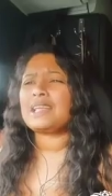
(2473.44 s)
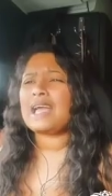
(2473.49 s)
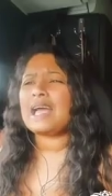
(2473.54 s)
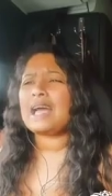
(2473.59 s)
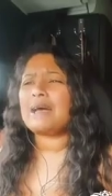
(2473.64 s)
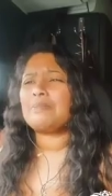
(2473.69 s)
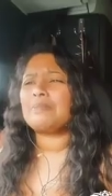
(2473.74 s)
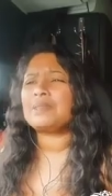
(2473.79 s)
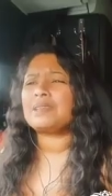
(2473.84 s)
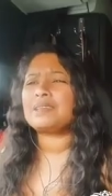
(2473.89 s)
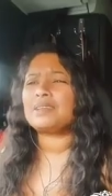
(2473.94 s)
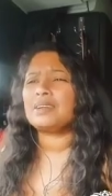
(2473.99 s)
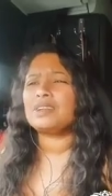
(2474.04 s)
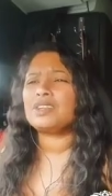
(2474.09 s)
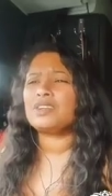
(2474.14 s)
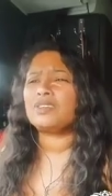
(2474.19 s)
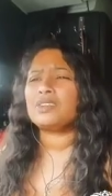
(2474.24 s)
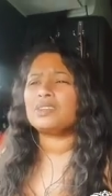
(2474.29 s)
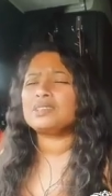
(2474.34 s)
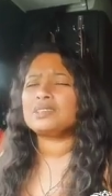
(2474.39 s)
So you want to
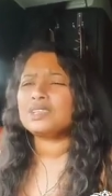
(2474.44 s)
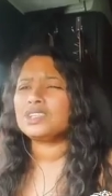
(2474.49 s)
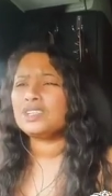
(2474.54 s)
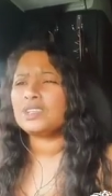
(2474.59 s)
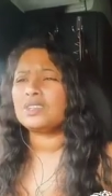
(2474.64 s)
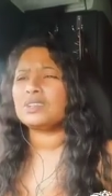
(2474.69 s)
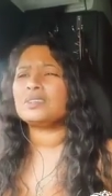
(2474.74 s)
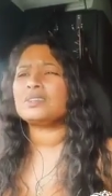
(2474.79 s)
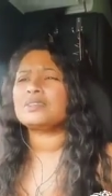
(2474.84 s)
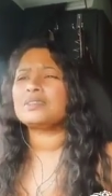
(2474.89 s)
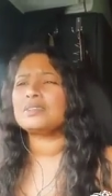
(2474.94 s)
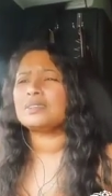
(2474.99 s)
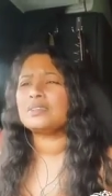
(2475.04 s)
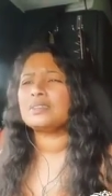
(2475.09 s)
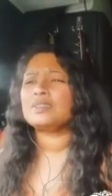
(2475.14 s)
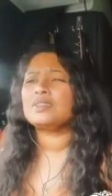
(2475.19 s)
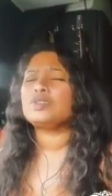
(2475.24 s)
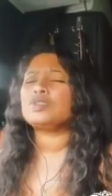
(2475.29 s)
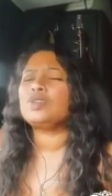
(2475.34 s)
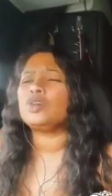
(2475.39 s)
at least give it 30
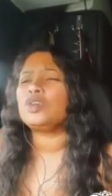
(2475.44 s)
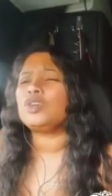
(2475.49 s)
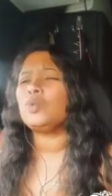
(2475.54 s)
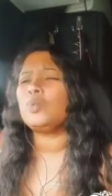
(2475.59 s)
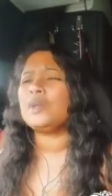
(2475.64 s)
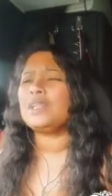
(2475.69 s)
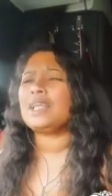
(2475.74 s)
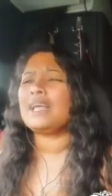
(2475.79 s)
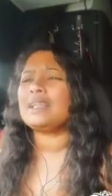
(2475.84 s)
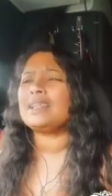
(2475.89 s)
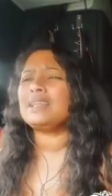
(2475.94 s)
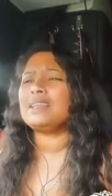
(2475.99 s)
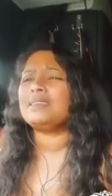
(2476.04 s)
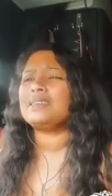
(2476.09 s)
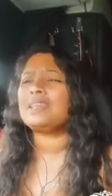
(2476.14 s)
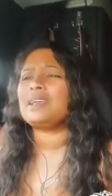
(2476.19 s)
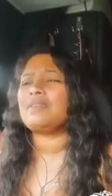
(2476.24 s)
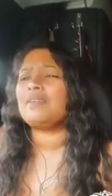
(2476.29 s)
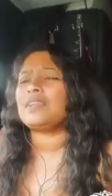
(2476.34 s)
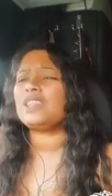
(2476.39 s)
days for those
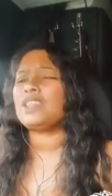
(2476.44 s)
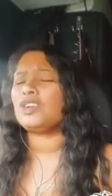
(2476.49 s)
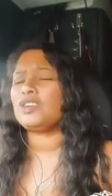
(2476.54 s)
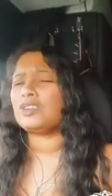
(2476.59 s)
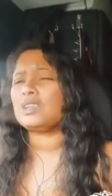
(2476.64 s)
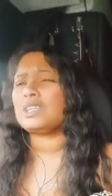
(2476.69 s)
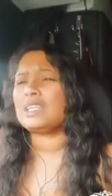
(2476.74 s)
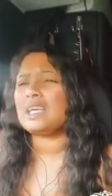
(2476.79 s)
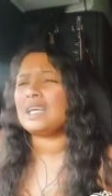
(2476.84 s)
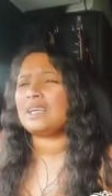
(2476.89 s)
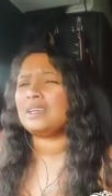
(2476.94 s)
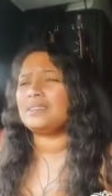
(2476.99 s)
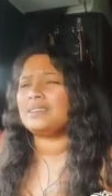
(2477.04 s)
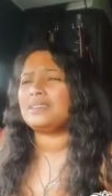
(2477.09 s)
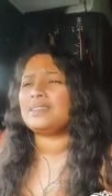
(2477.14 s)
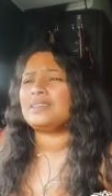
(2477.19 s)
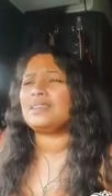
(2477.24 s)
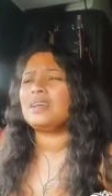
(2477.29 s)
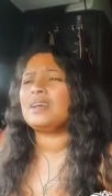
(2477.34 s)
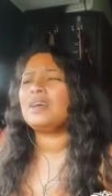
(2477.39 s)
scabs to
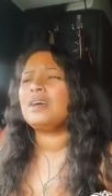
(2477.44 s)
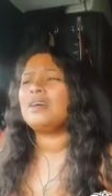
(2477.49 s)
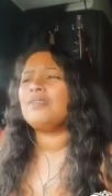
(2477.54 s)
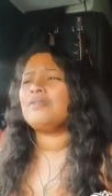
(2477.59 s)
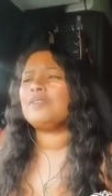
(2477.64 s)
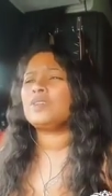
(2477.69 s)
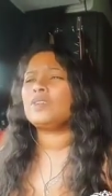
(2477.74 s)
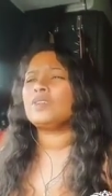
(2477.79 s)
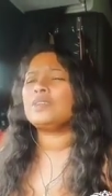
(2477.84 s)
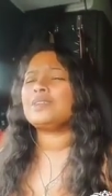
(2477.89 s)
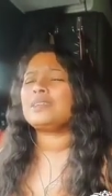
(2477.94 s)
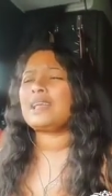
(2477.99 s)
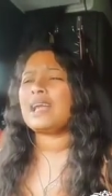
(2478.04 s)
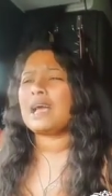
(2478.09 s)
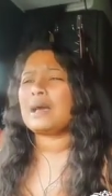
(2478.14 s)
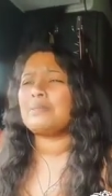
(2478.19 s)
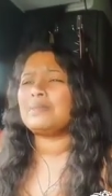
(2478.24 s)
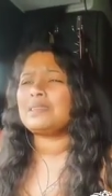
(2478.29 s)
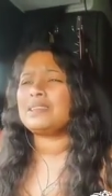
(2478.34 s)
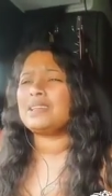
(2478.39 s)
naturally fall off,
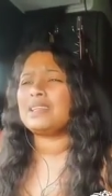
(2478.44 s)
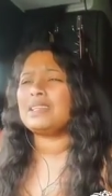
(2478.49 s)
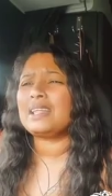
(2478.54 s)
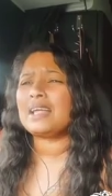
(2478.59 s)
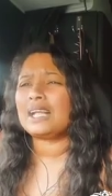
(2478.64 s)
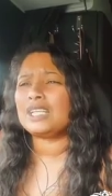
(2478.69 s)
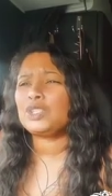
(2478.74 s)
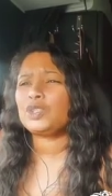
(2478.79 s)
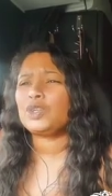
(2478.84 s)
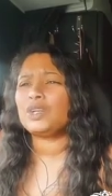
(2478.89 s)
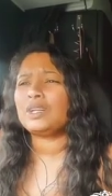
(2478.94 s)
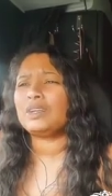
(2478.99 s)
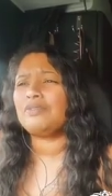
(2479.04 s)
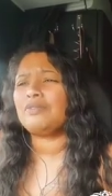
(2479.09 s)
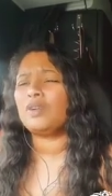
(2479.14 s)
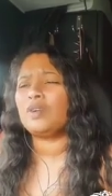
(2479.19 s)
and then